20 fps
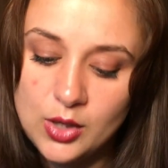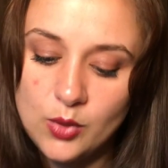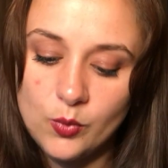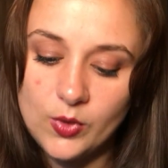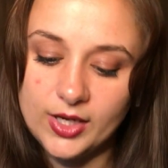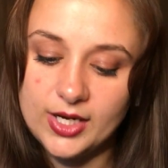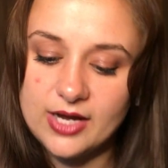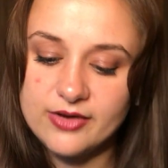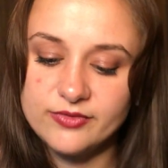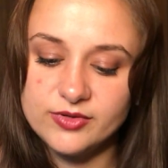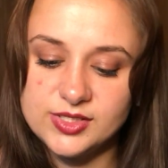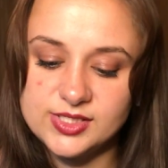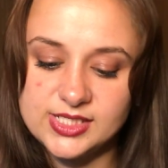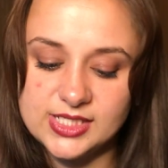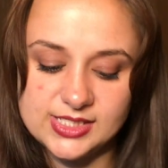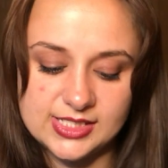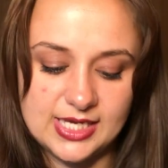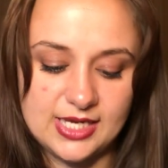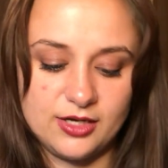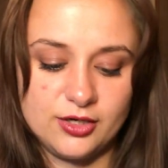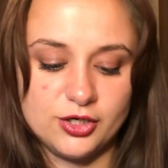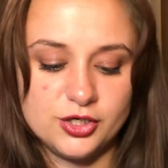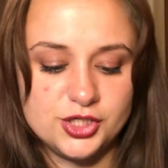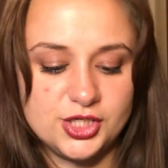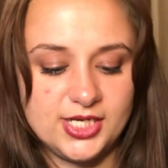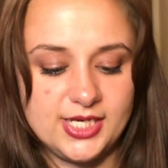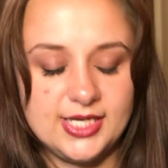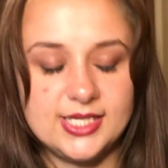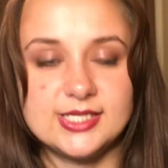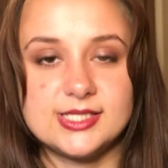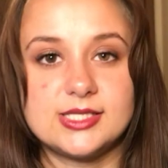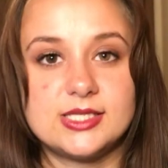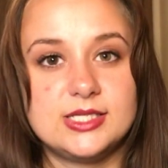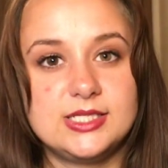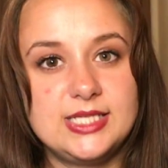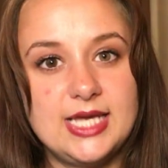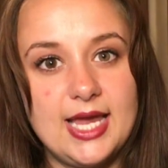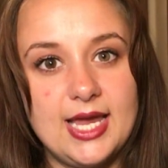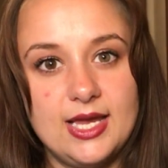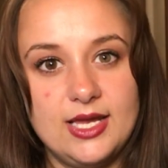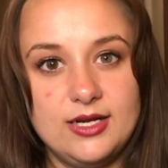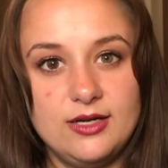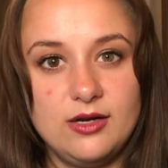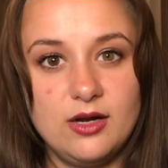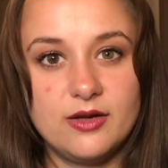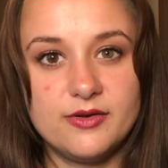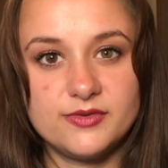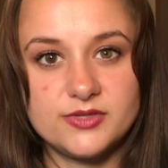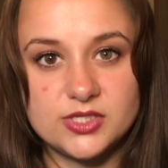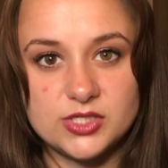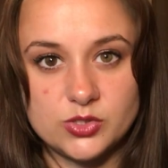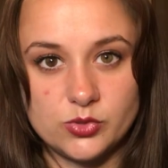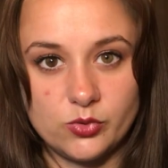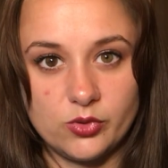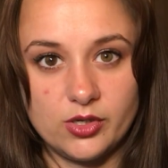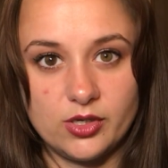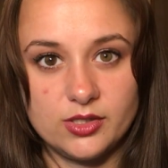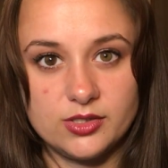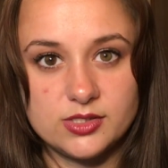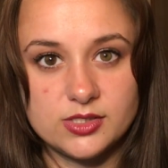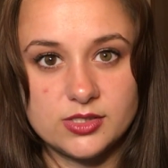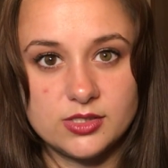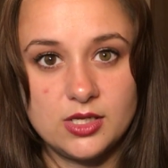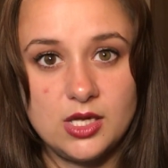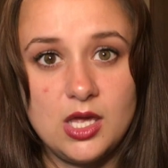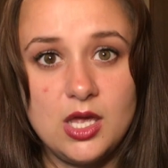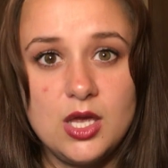What covers this energy is the Ten of Swords.